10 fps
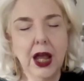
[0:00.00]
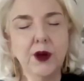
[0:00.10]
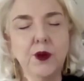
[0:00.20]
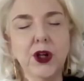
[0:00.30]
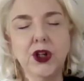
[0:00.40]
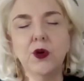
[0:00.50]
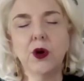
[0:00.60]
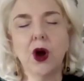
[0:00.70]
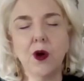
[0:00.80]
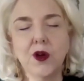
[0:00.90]
And when you
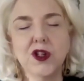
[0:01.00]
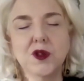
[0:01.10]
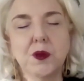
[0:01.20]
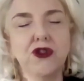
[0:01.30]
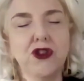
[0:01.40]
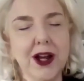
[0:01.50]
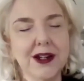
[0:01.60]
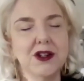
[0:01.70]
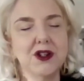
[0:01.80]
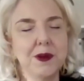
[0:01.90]
are always
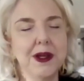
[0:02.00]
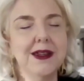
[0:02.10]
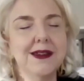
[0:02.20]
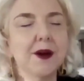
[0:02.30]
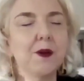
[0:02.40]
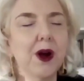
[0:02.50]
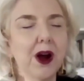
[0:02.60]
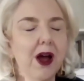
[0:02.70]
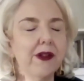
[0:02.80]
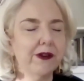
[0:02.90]
projected to be
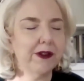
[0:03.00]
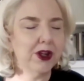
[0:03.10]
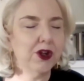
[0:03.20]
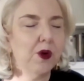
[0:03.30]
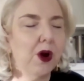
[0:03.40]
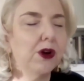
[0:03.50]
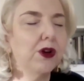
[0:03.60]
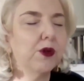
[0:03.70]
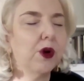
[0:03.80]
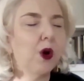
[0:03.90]
somewhere other than you are,
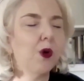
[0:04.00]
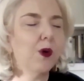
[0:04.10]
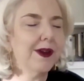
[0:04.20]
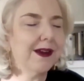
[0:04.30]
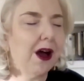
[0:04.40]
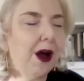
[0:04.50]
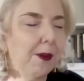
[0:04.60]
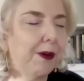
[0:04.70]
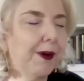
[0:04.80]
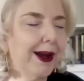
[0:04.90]
you are always
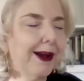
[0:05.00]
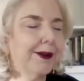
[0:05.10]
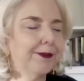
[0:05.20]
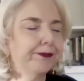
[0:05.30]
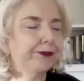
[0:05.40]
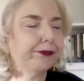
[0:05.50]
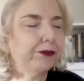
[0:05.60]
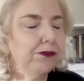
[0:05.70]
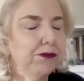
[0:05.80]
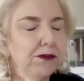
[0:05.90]
operating
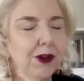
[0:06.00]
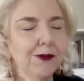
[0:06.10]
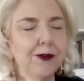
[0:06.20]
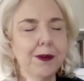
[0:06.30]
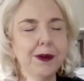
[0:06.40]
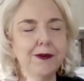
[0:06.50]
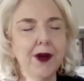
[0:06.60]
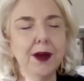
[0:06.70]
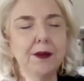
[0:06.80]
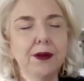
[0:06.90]
from the
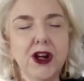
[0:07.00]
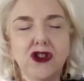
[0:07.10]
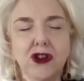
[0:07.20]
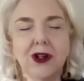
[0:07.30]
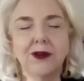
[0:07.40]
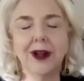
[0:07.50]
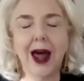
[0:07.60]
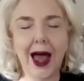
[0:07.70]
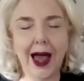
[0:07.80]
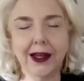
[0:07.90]
vibration of
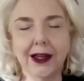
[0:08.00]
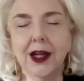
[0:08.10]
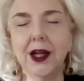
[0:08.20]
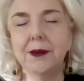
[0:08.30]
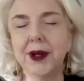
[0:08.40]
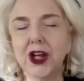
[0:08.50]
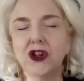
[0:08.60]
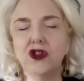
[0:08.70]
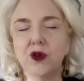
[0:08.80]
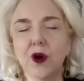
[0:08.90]
lack
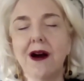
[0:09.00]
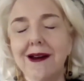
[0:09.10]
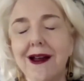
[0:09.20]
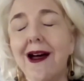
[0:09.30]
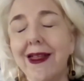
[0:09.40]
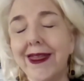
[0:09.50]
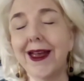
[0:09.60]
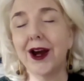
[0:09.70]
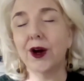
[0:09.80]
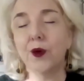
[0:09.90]
because you are not
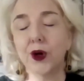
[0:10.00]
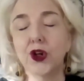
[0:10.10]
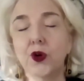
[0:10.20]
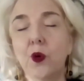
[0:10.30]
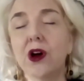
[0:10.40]
there where you